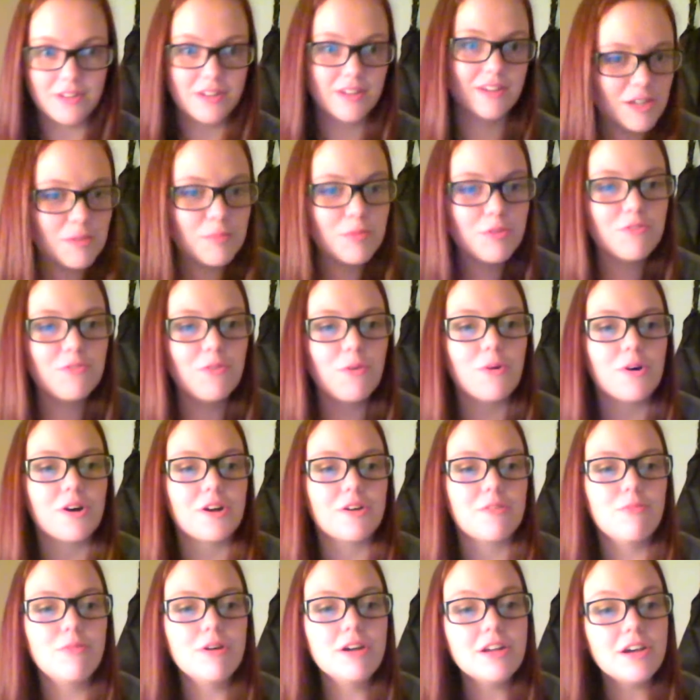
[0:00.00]
Number
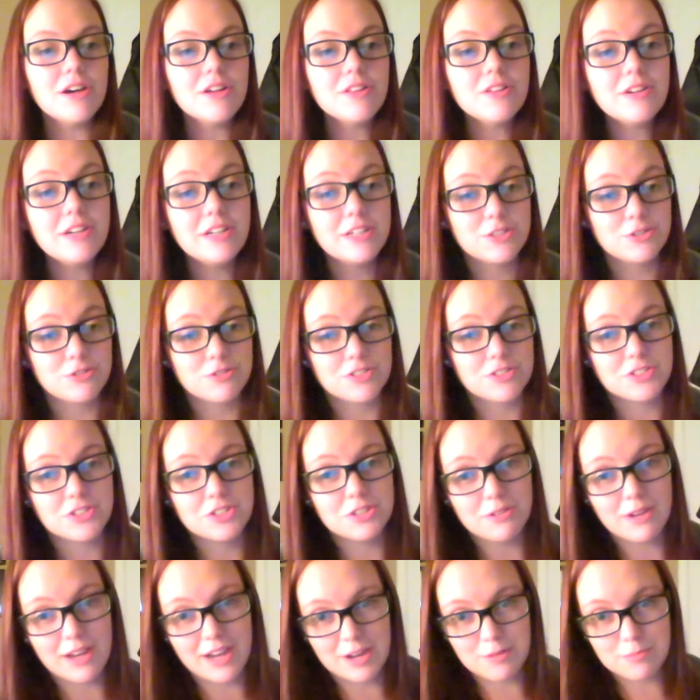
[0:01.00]
four, what other interests do
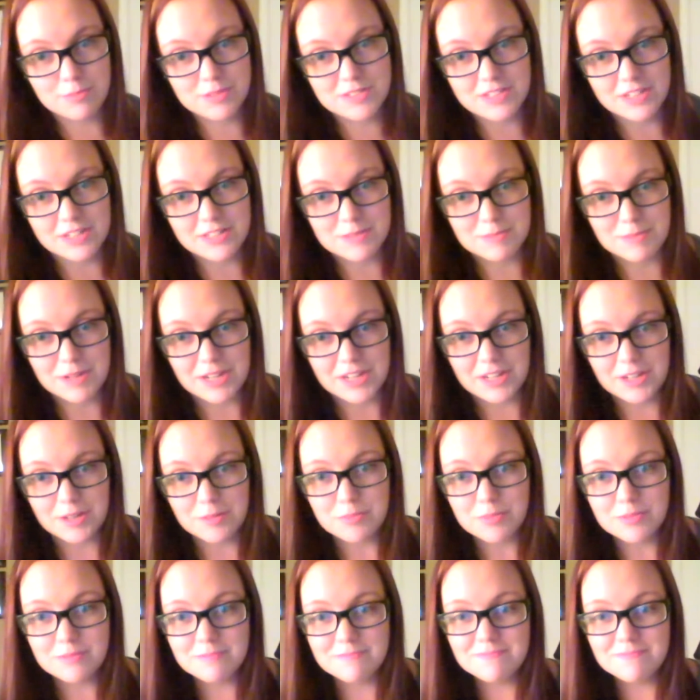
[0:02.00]
you have besides makeup?